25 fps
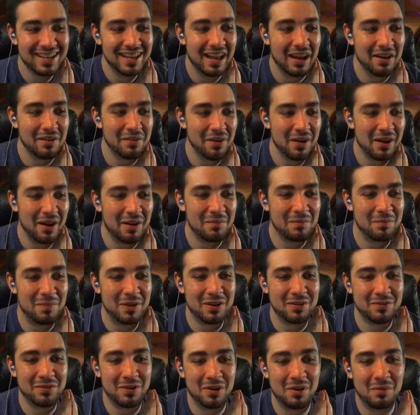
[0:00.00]
A bit
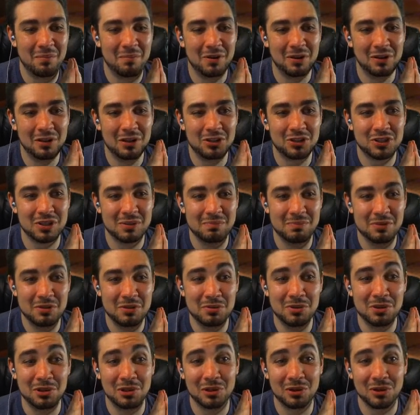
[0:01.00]
of a Militia
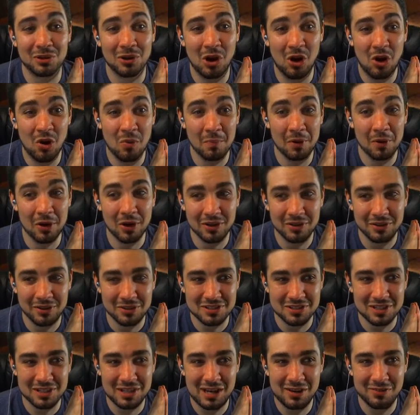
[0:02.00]
Bugler homer.
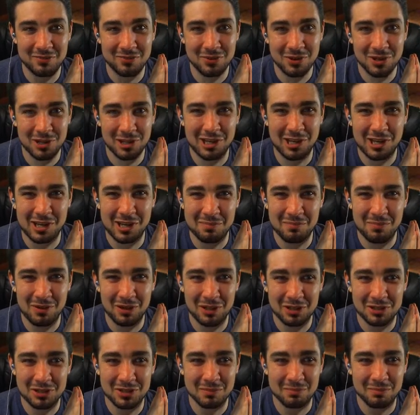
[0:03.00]
There's a lot of really good
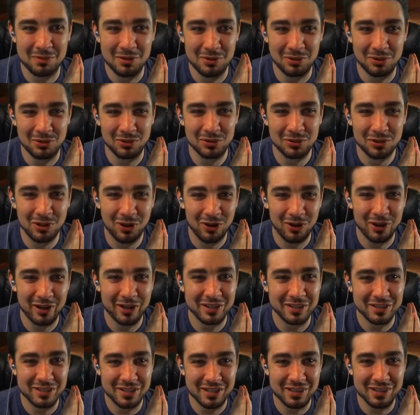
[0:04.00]
Militia Bugler
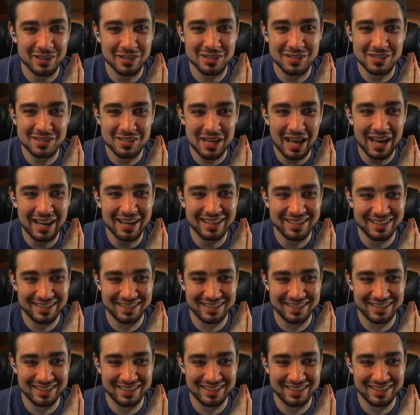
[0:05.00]
targets in this set.